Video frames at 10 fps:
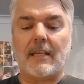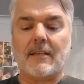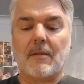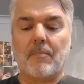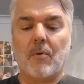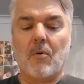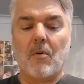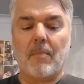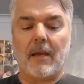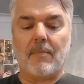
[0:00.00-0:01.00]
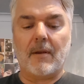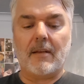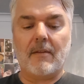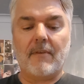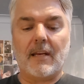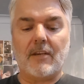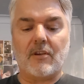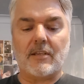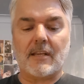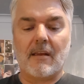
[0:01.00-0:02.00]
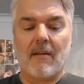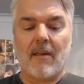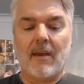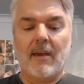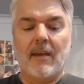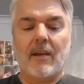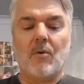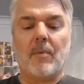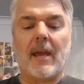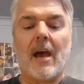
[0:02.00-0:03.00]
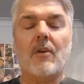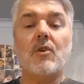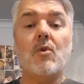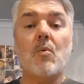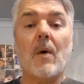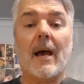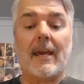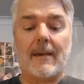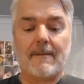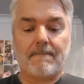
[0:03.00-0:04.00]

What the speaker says: to the poor people in the villages. It will be our new way.